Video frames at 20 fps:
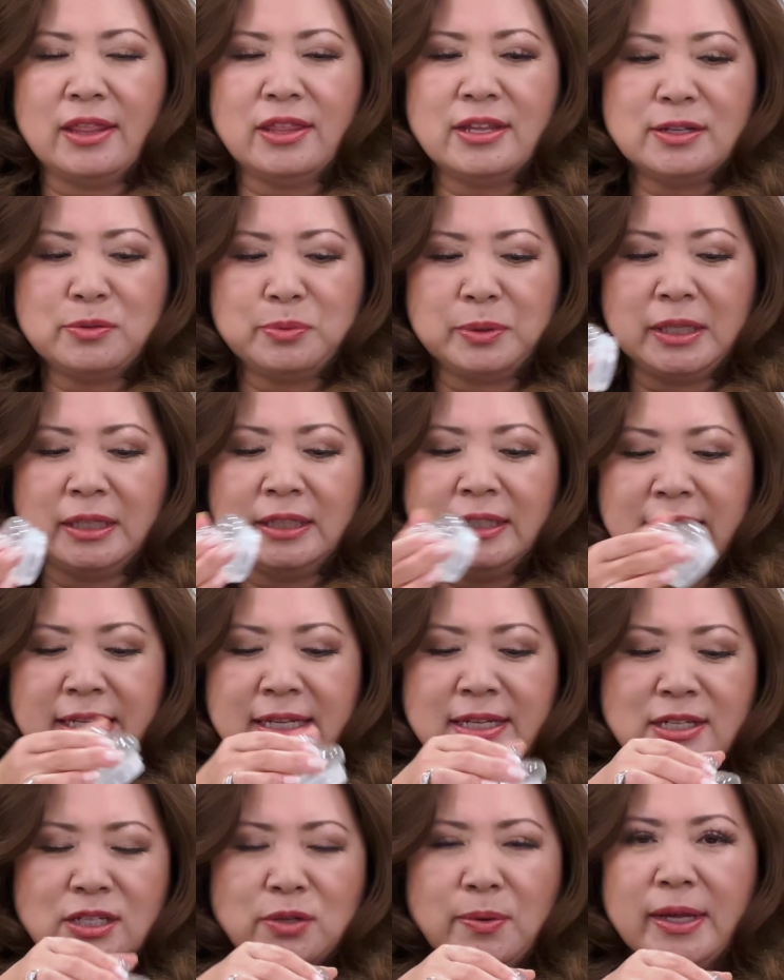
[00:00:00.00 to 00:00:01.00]
this with a
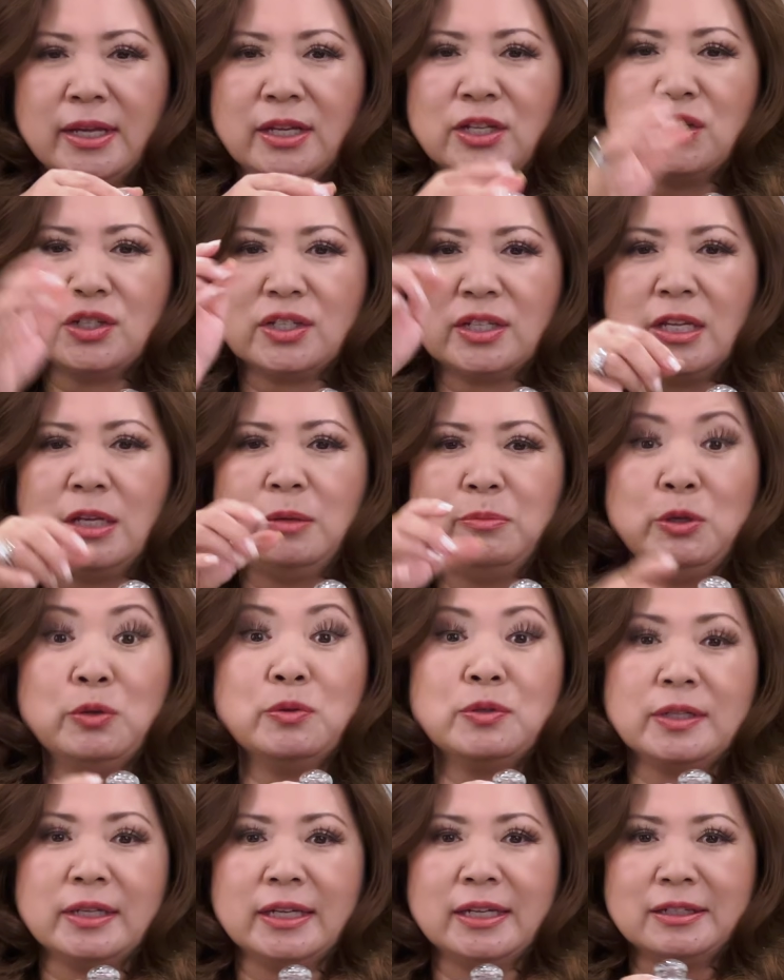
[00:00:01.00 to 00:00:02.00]
lid so I could just keep
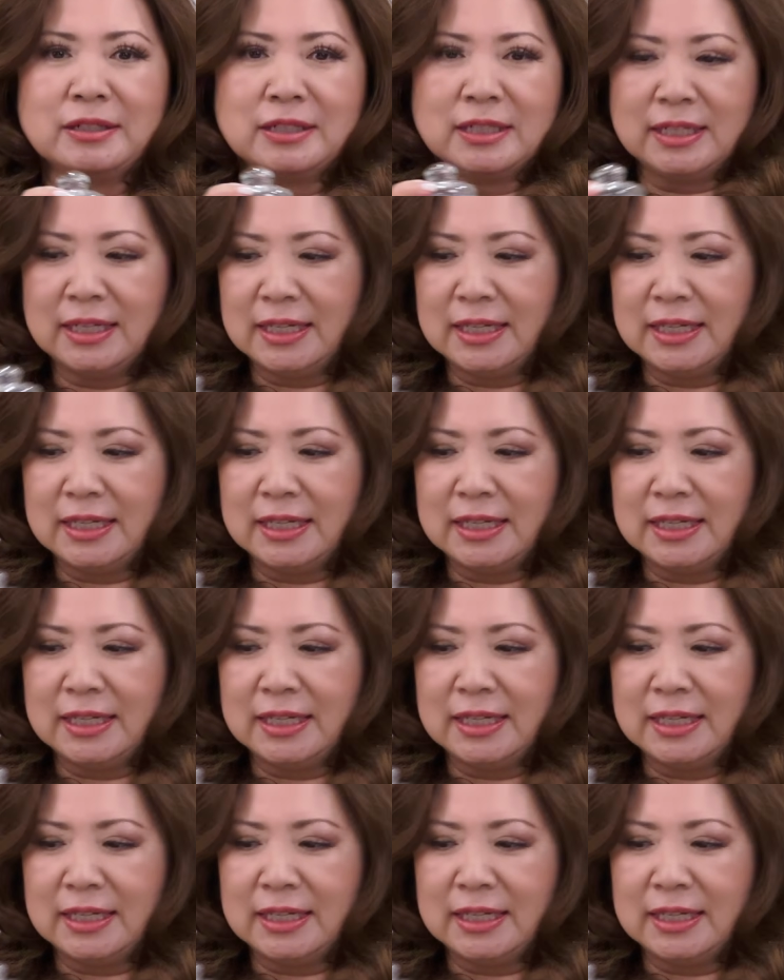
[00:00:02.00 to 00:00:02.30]
using it.